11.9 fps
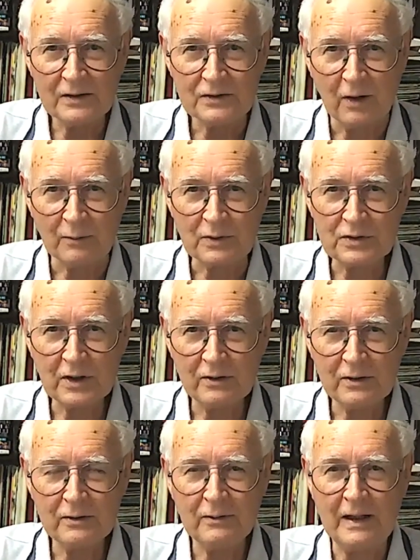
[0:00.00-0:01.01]
So I'm just
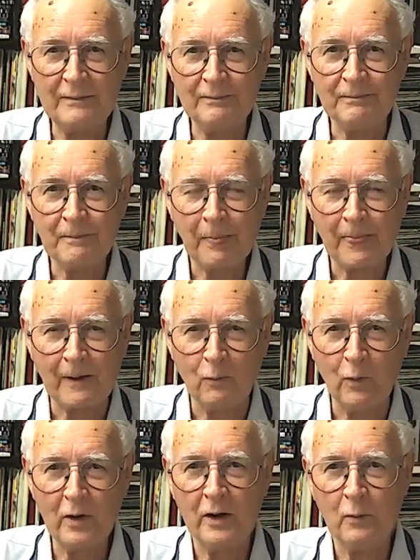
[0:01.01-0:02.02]
going to,
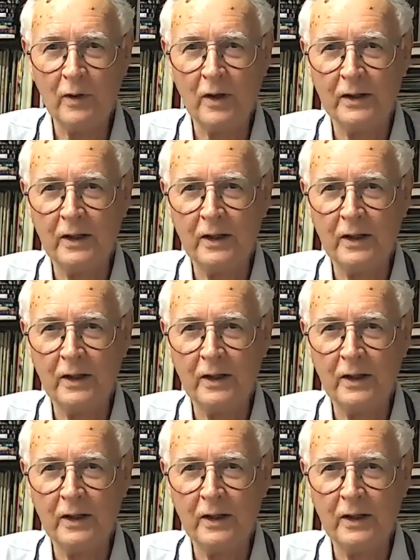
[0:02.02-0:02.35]
when I